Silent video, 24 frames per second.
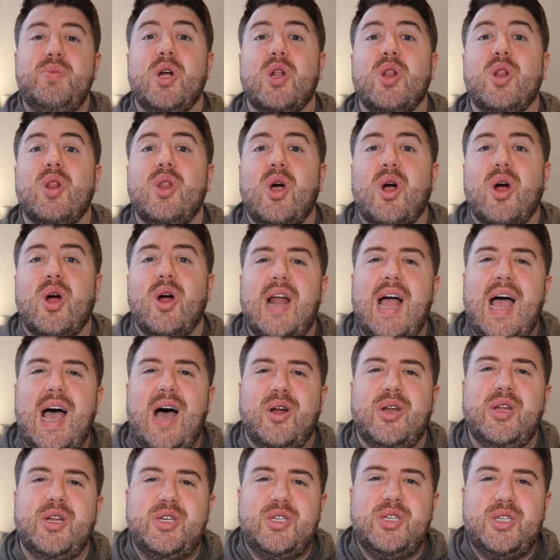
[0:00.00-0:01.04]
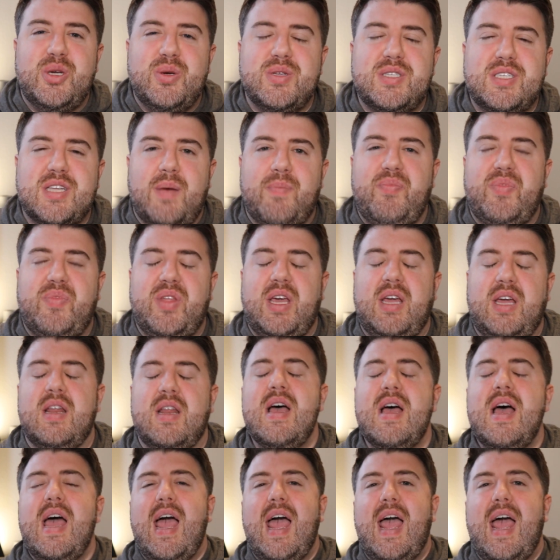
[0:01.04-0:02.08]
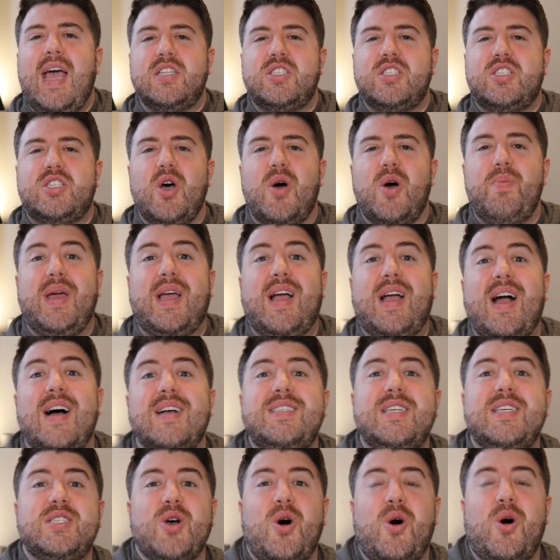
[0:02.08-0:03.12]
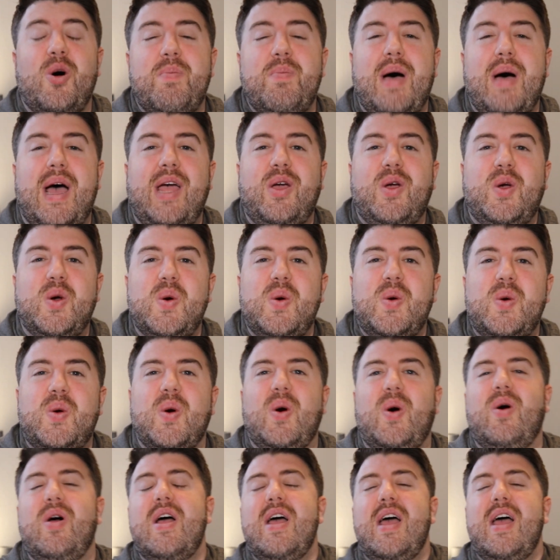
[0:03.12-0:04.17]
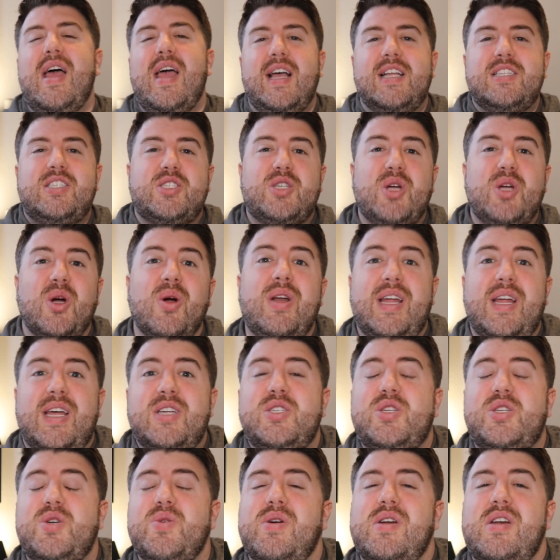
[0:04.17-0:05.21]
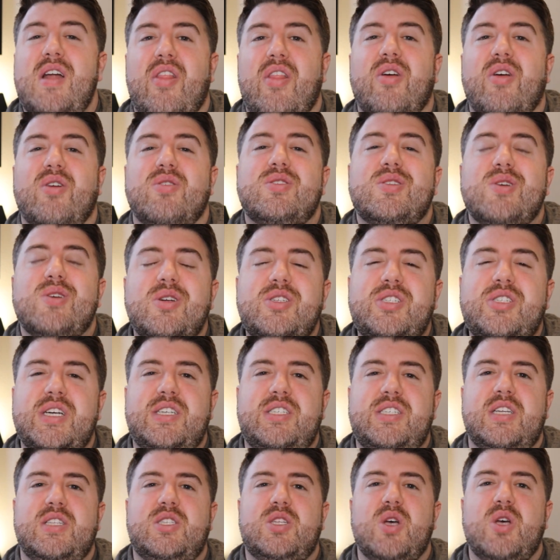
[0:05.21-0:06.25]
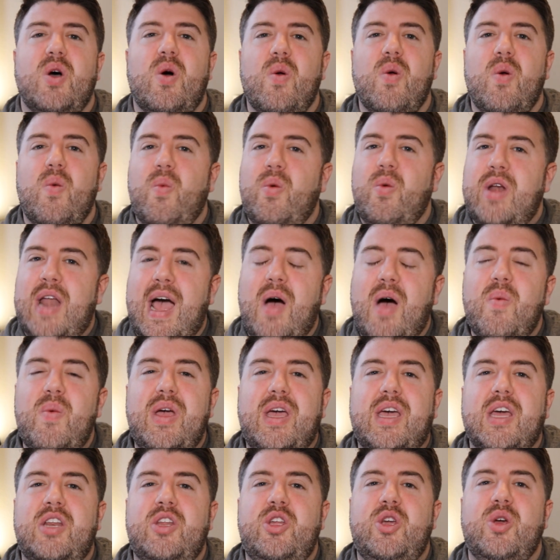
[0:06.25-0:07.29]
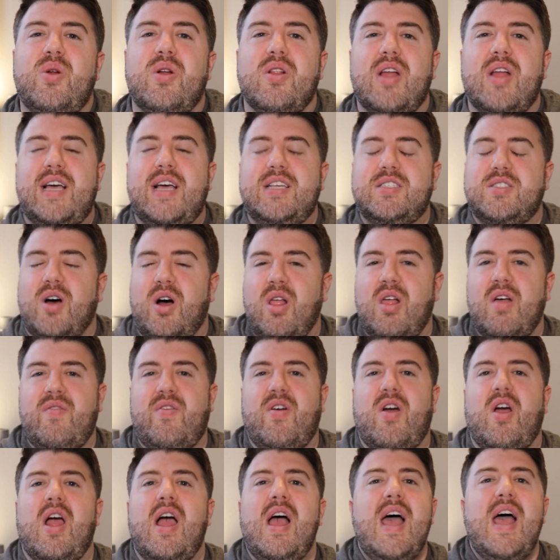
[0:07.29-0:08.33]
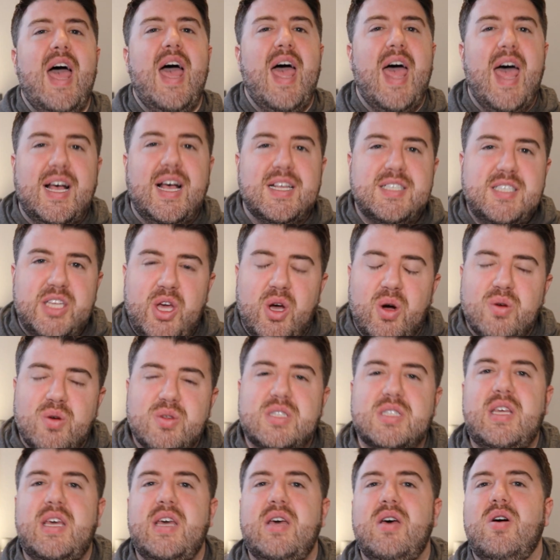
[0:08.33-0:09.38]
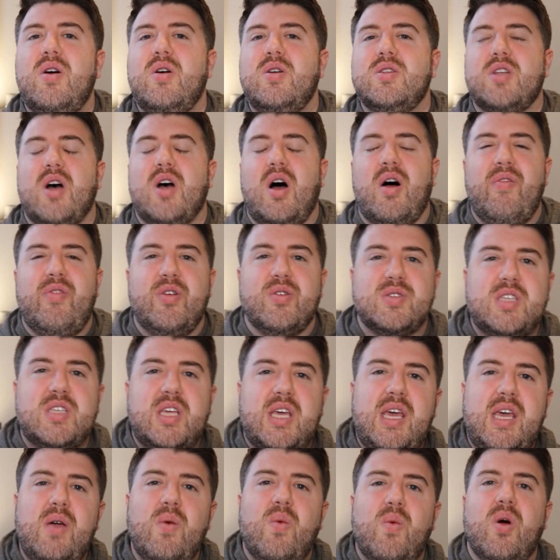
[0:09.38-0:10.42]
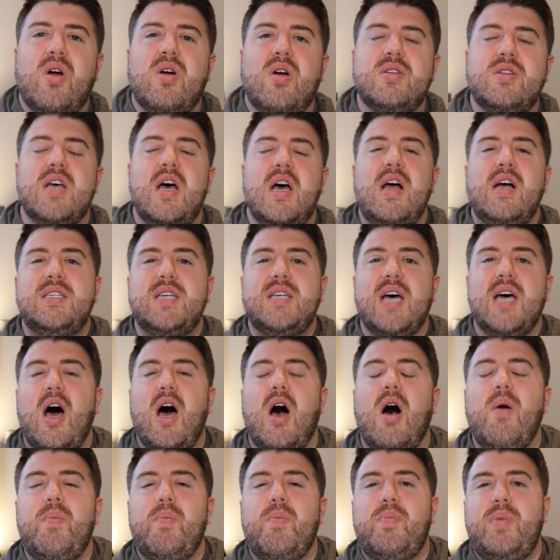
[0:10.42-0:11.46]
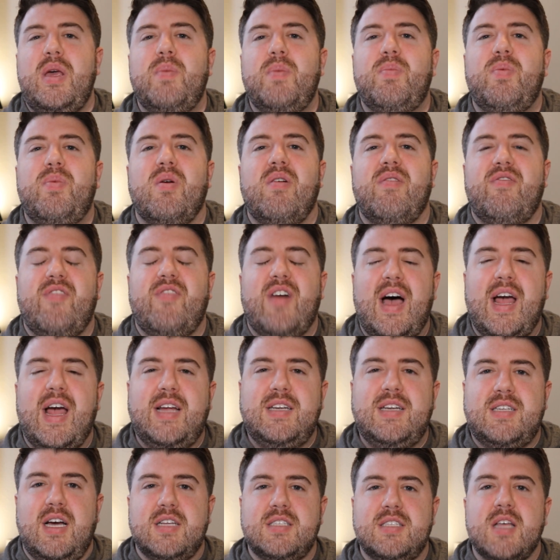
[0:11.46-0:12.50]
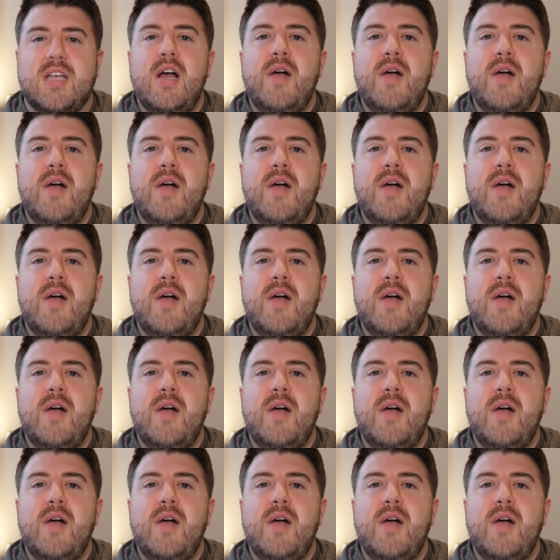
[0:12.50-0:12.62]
to learn how to do something. And so because it's owned by Google, it's turned into another search engine. So now we can utilize all of our SEO skills, all of those keywords to help people find us.